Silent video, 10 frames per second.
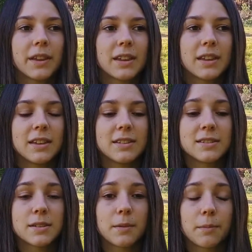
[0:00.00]
He is
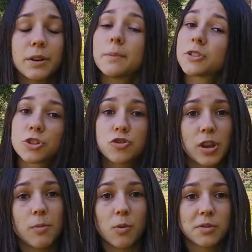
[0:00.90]
pretty much a
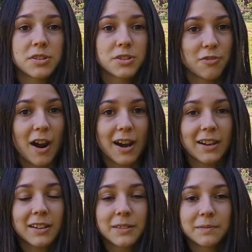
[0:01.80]
dream horse to ride.